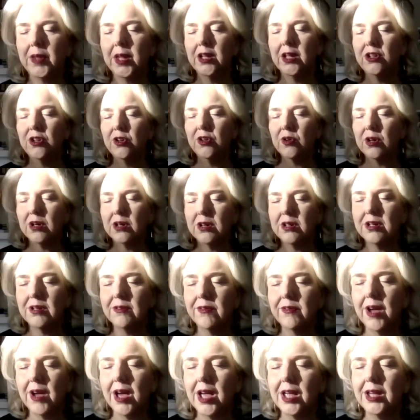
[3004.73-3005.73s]
that you are a
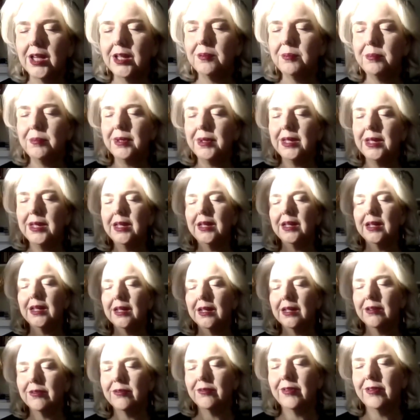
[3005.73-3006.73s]
divine
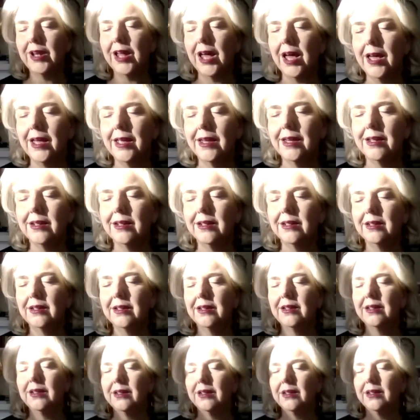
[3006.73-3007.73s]
being of light
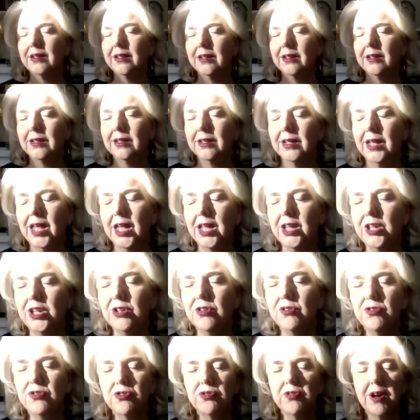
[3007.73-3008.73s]
can
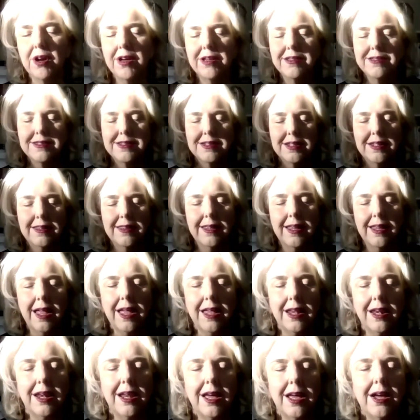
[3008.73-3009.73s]
you trust in
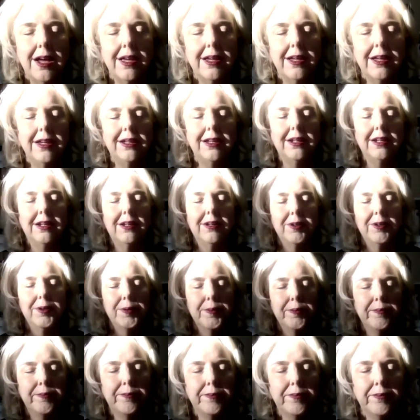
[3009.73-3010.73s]
that light?
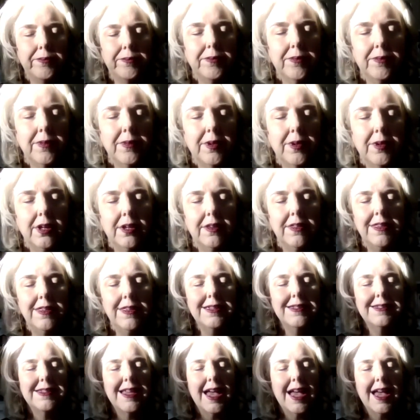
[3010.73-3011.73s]

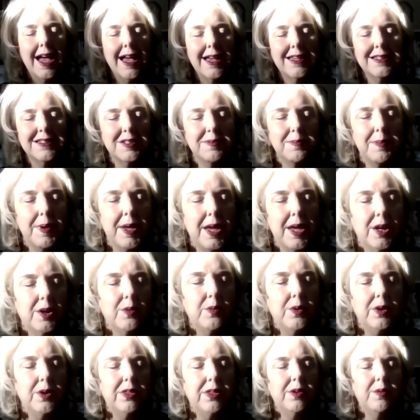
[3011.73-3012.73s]
This aspect
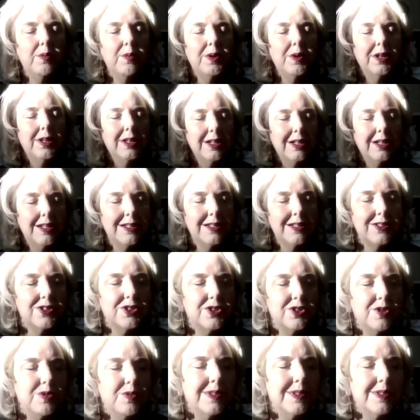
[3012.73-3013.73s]
with the willingness
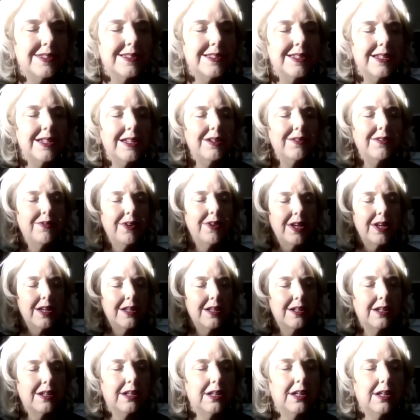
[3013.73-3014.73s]
to receive
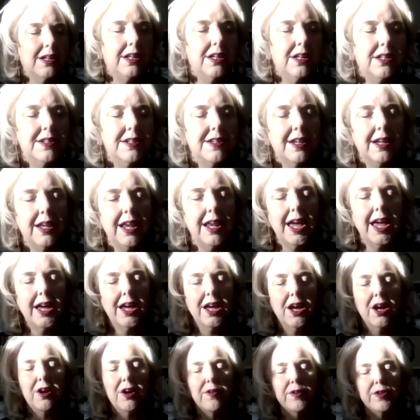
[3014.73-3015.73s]
it, to let
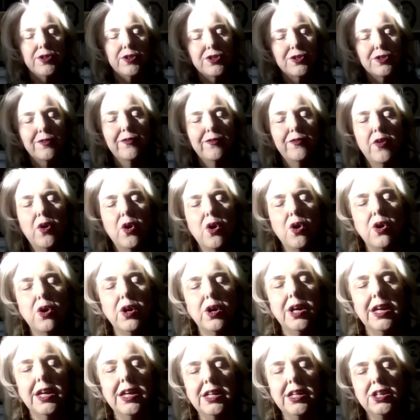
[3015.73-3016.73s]
go and to
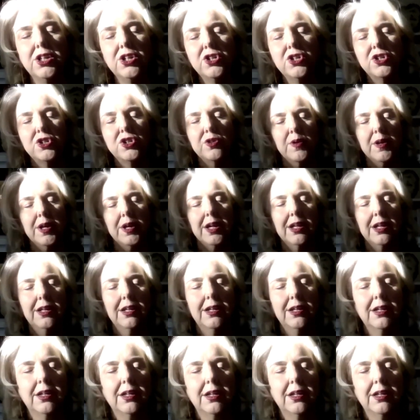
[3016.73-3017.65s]
fall into it,